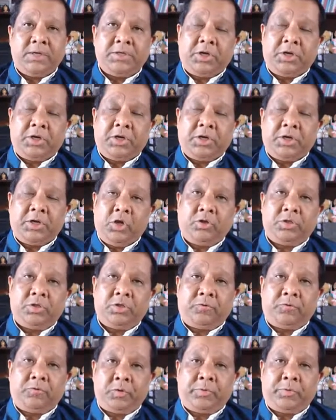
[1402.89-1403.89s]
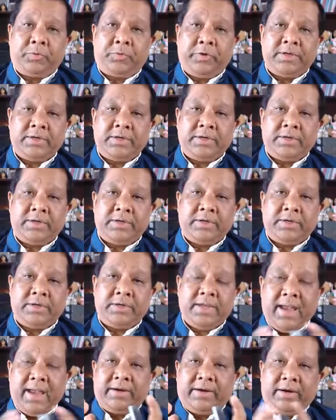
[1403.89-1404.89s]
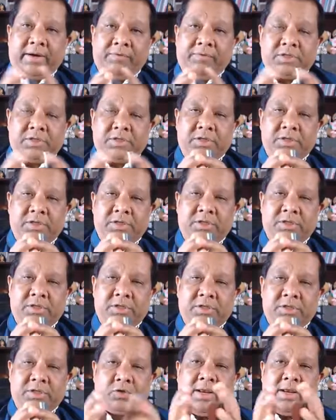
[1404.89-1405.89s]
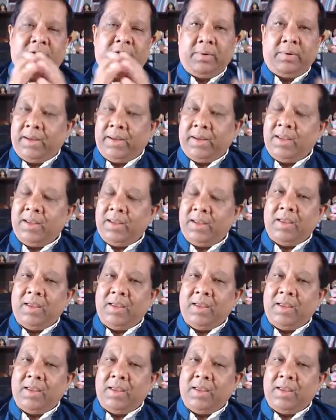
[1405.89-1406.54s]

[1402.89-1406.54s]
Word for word: secured to the footprint, any crevices or any crumpling